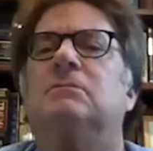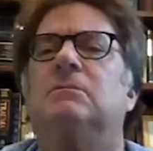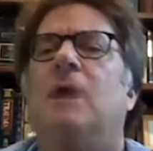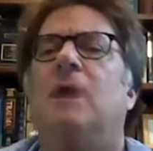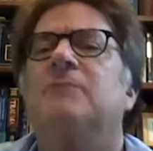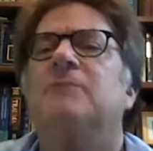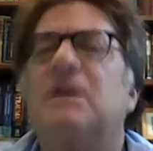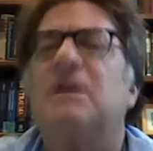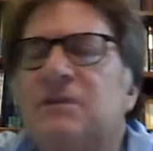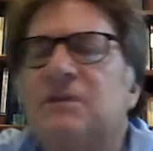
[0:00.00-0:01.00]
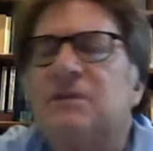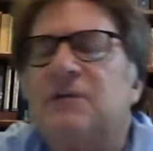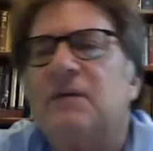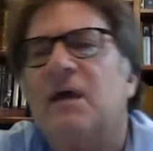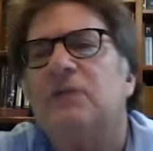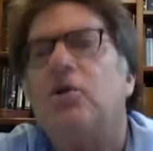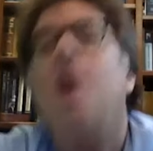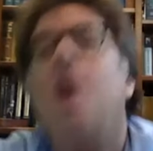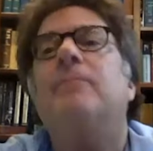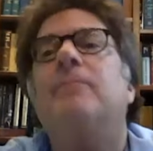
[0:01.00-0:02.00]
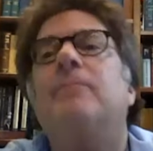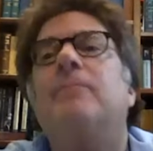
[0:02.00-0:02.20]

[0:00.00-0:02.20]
arms, legs, things like that, long bones.